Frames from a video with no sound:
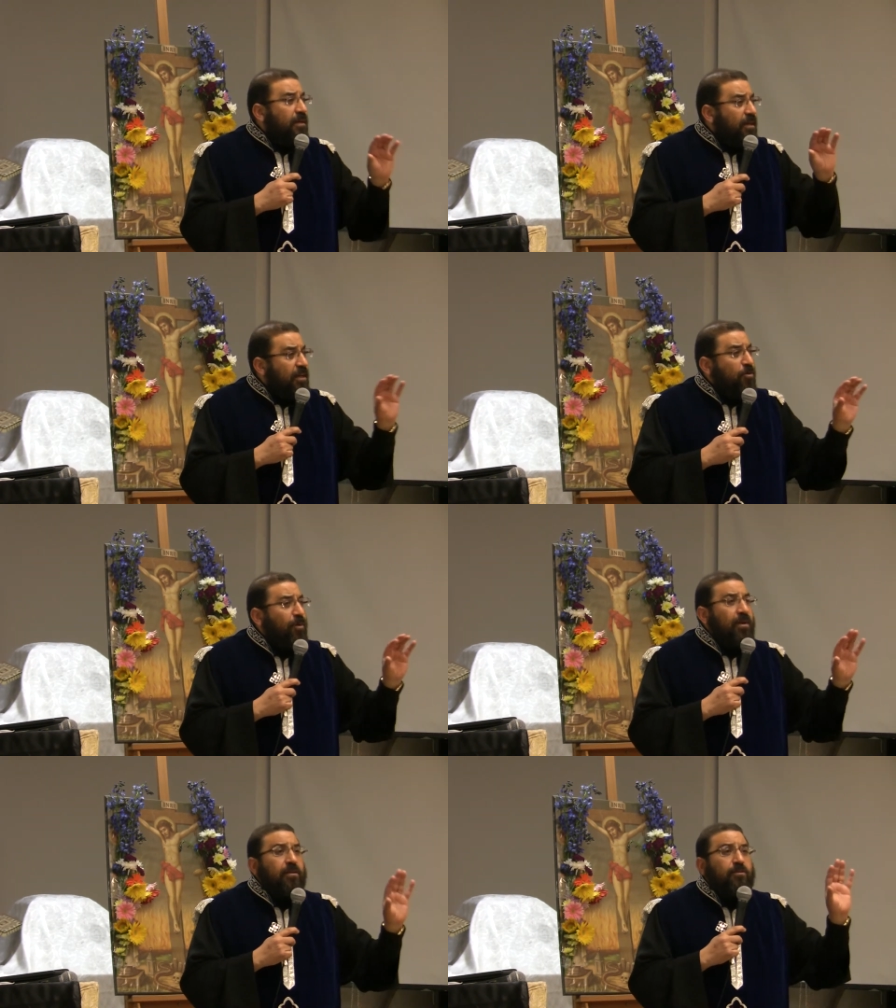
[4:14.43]

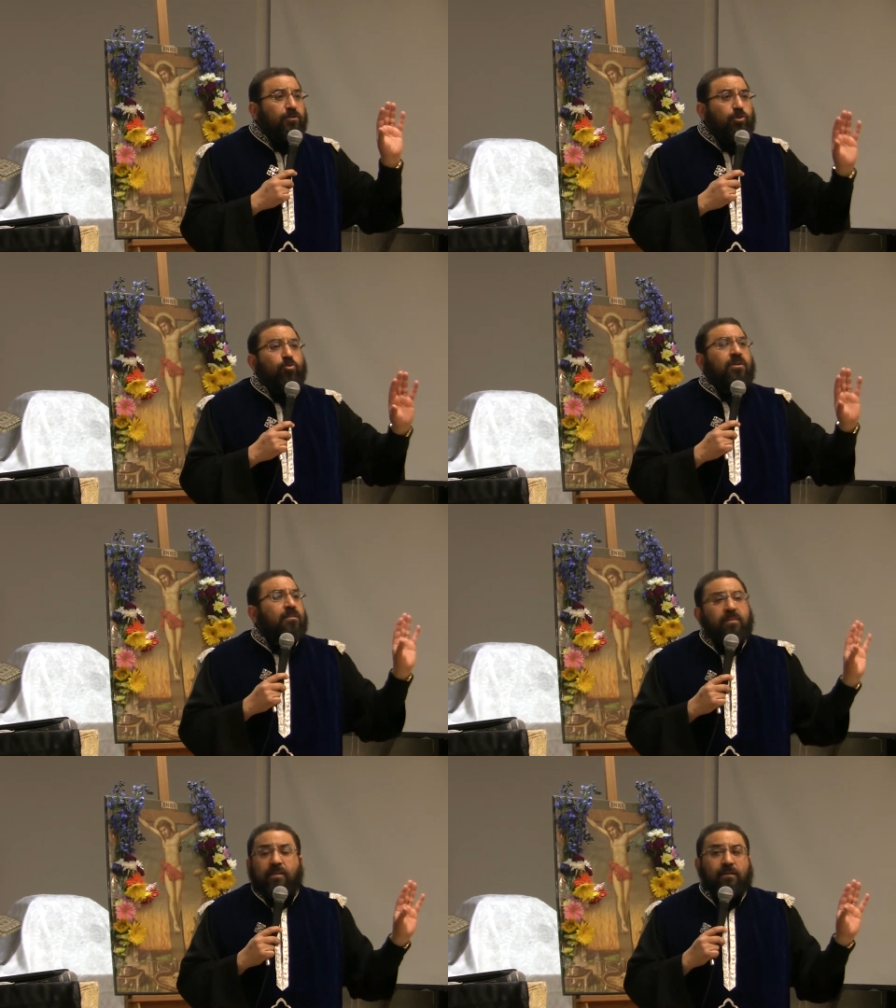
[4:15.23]
Equal, do
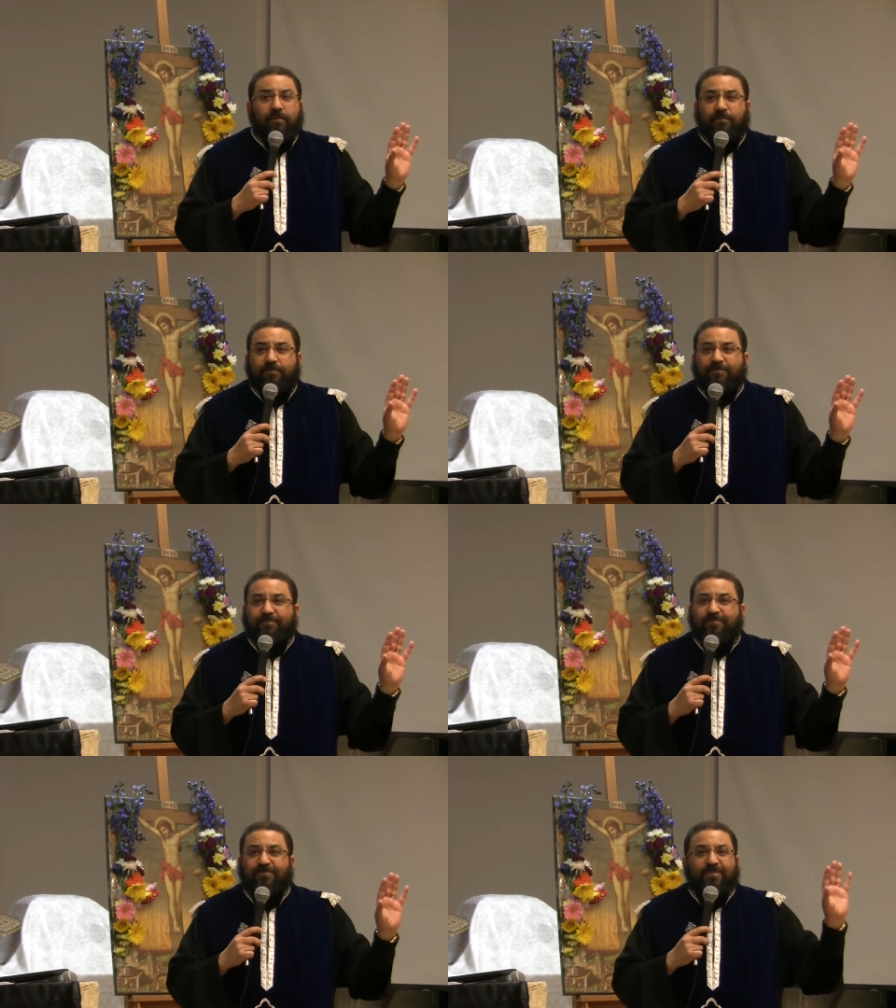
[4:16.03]
nothing.
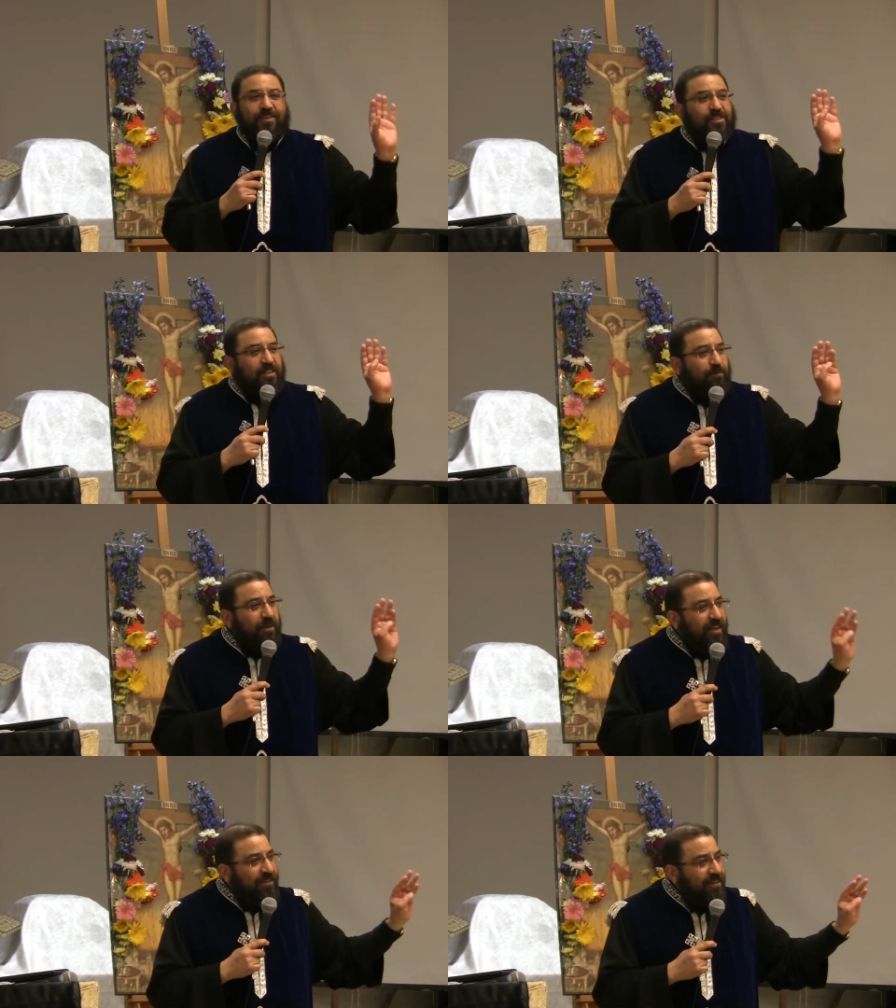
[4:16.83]

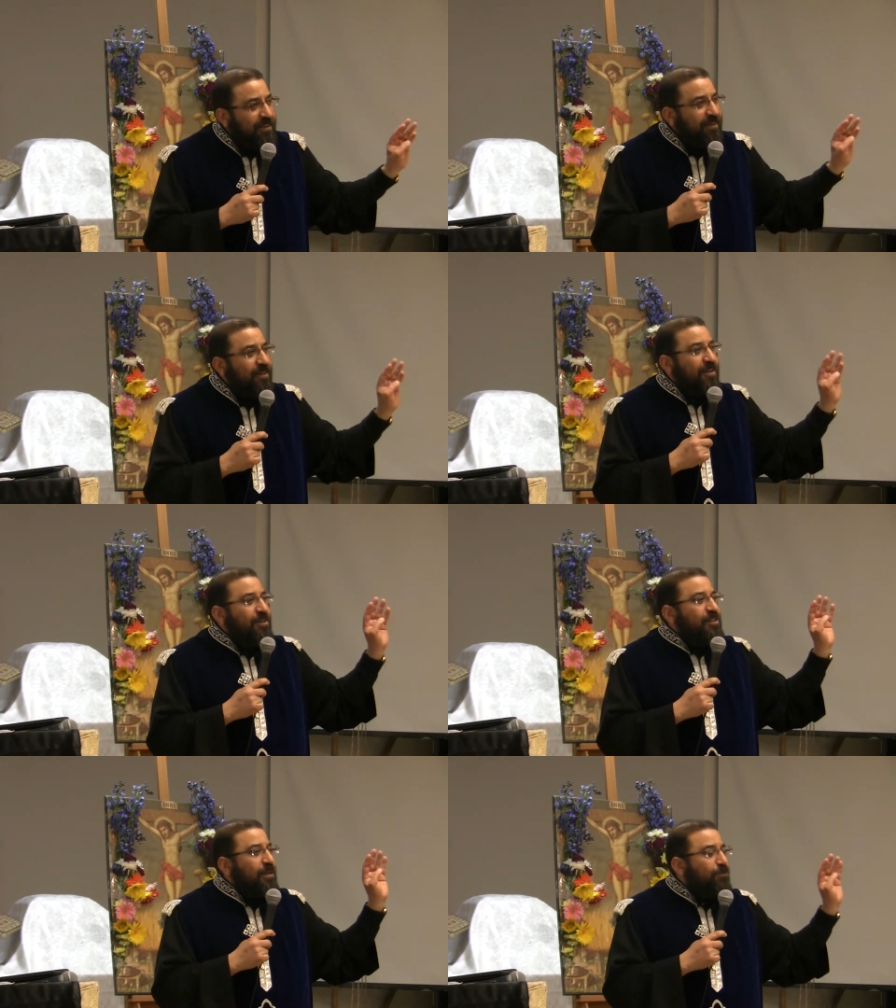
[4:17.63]
Stop eating,
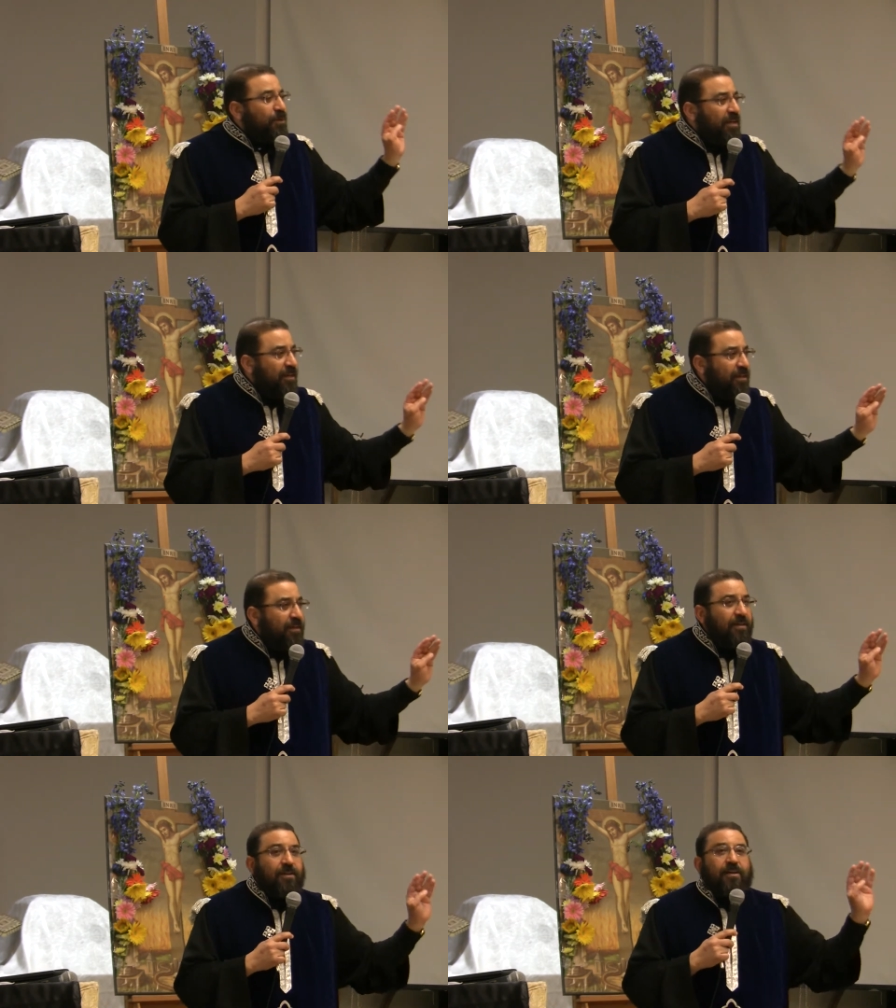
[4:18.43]
stop
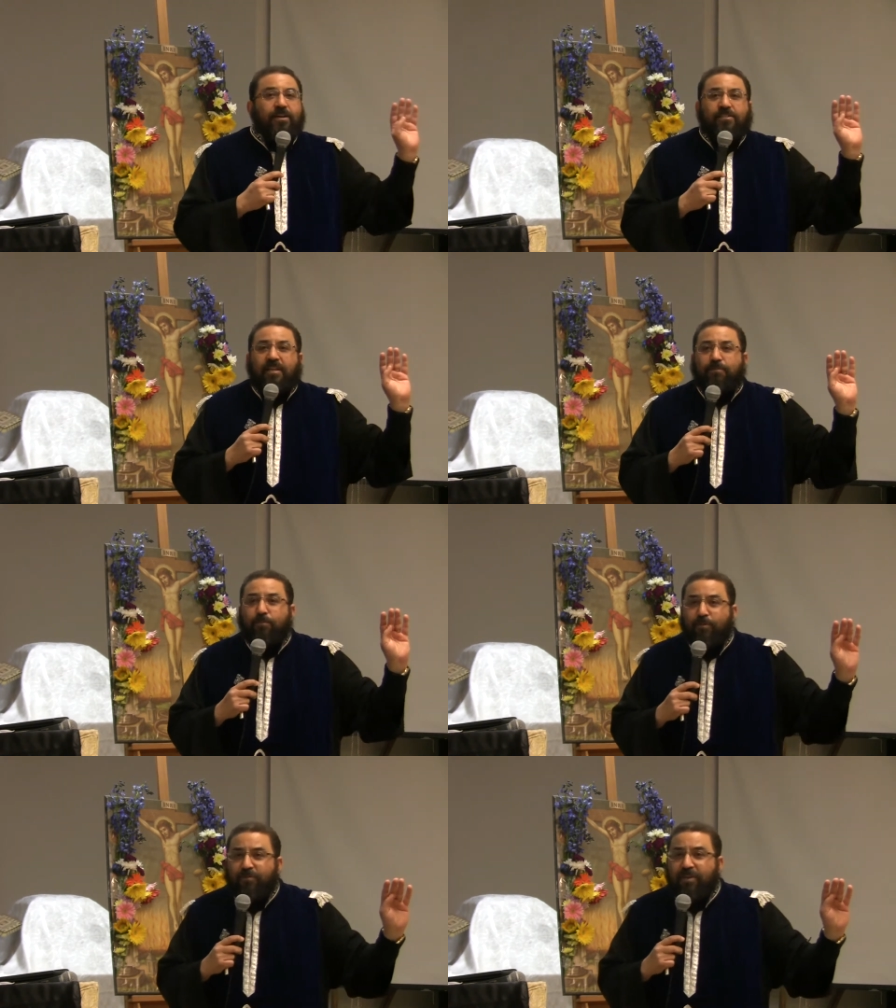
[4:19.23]
drinking, stop
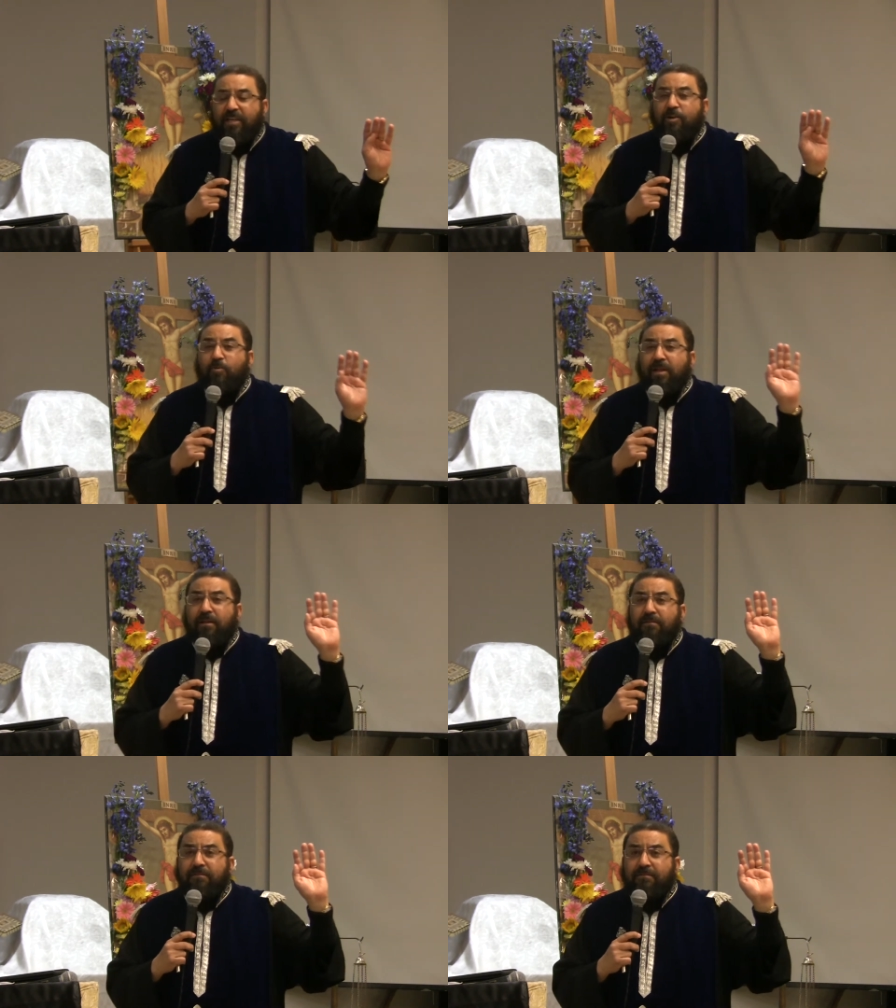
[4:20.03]
moving, you
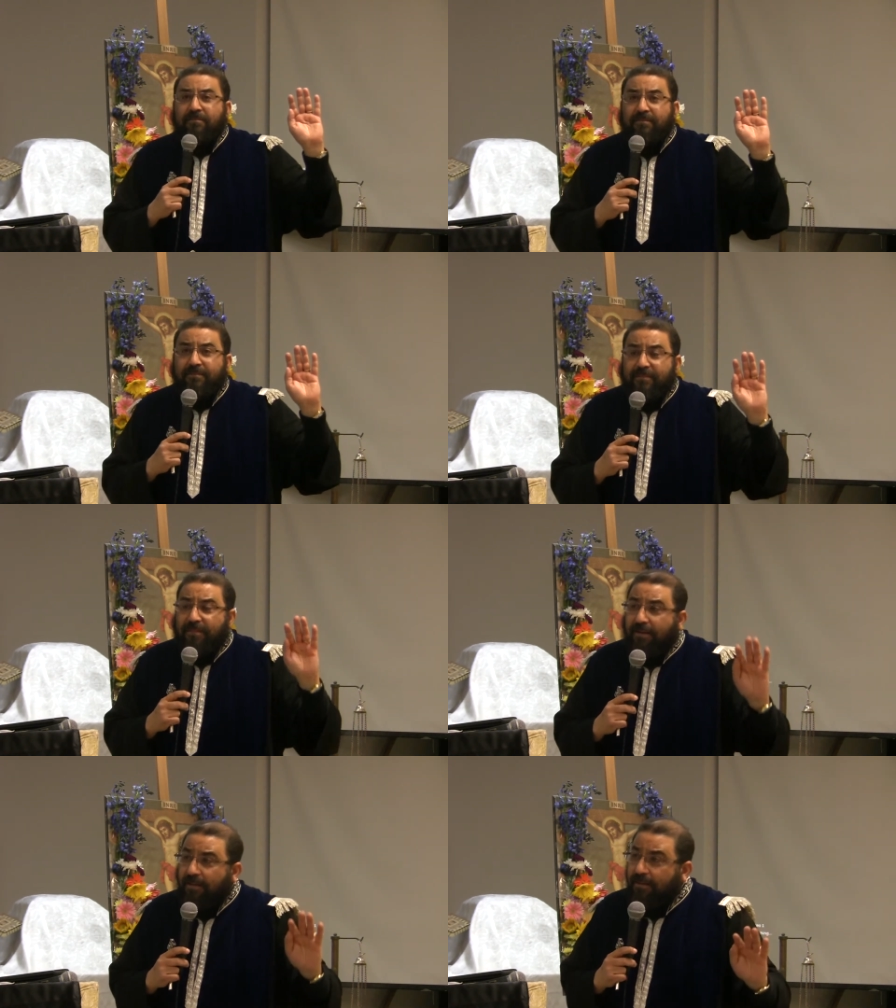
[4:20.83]
will
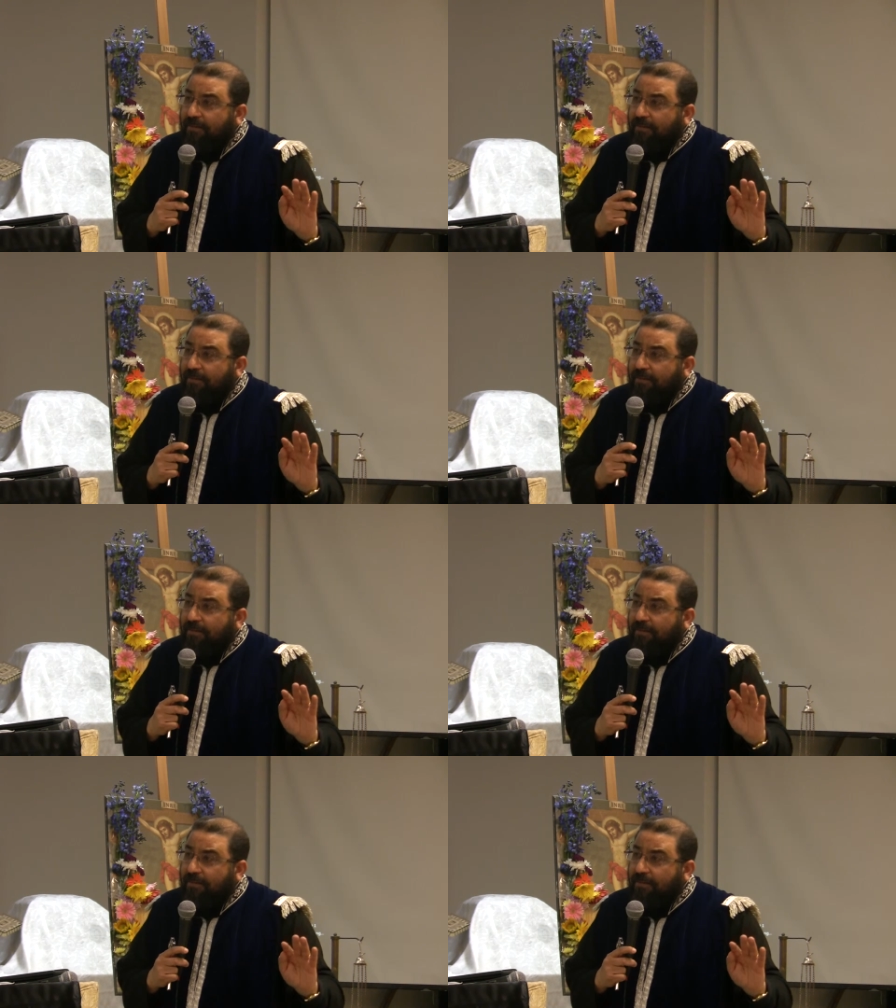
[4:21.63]
die.